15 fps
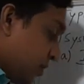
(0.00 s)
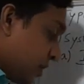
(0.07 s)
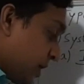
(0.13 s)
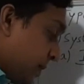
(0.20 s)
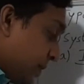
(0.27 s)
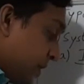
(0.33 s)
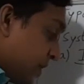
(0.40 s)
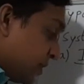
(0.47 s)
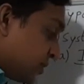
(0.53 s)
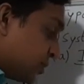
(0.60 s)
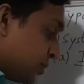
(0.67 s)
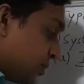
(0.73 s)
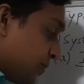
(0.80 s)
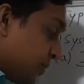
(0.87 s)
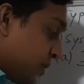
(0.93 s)
Okay,
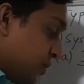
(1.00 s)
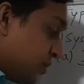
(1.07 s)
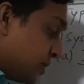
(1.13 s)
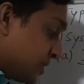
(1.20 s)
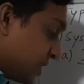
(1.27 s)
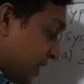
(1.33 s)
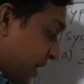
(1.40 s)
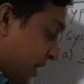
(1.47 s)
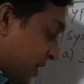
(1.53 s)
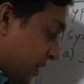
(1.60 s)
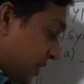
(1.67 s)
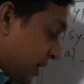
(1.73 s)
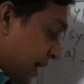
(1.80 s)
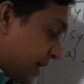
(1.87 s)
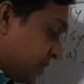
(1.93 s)
so your
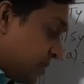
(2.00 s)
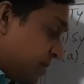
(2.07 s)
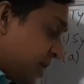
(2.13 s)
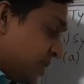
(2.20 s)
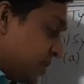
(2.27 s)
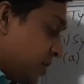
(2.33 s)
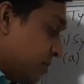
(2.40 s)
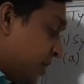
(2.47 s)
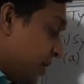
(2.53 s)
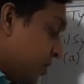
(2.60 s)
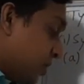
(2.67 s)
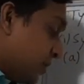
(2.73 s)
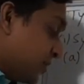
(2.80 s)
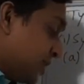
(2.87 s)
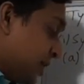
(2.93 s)
scale has a
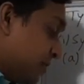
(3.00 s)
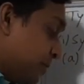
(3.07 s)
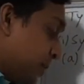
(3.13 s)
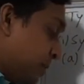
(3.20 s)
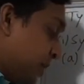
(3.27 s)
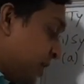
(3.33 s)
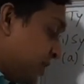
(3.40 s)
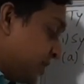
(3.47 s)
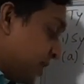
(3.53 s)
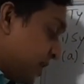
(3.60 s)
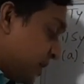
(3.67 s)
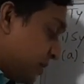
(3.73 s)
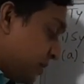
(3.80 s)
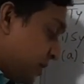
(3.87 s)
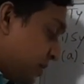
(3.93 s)
measurement of say 15
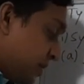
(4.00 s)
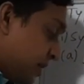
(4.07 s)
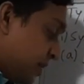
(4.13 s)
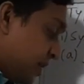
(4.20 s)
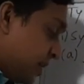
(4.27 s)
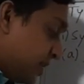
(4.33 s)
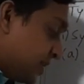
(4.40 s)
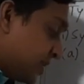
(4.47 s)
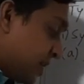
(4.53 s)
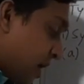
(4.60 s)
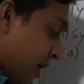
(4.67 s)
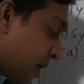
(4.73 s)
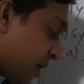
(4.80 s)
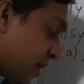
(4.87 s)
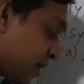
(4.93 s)
centimeter, and it is
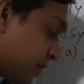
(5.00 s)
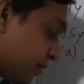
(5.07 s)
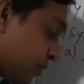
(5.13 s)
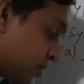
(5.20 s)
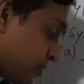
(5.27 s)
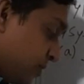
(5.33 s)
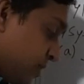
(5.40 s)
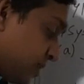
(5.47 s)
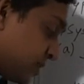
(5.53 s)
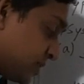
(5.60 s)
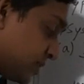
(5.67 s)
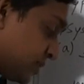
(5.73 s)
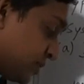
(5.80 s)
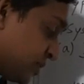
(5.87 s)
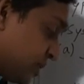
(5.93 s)
starting from
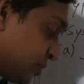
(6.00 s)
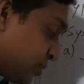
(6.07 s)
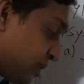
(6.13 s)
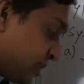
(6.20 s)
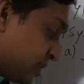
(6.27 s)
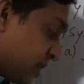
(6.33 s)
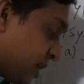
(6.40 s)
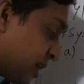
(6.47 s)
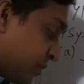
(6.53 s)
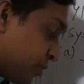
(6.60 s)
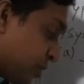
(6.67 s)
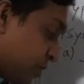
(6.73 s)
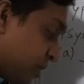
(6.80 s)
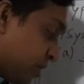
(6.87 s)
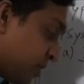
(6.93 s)
this. 0 is starting
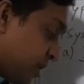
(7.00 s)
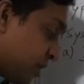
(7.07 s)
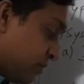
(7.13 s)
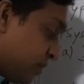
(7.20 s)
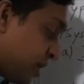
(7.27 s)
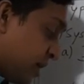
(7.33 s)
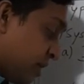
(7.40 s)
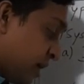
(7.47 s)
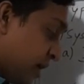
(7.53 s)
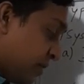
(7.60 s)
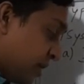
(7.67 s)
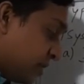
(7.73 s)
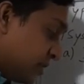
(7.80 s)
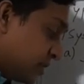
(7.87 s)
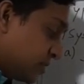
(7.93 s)
from here, then we are
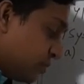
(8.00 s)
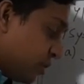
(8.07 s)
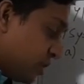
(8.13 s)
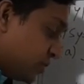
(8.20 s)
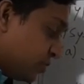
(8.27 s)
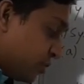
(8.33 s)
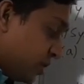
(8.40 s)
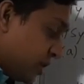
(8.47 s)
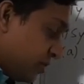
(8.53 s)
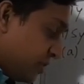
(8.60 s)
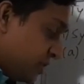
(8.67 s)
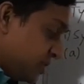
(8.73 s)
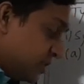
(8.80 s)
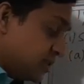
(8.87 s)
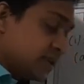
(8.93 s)
having the small
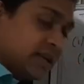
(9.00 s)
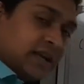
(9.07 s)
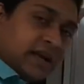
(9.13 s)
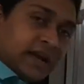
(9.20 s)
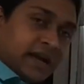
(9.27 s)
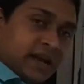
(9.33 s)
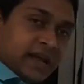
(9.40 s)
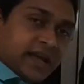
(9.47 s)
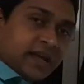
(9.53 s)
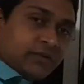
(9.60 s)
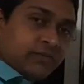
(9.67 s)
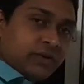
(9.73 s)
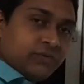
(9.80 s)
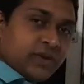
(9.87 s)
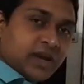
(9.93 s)
divisions, and
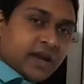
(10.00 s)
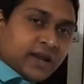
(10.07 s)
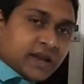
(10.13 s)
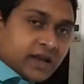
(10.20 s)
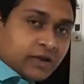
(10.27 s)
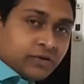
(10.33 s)
like way we can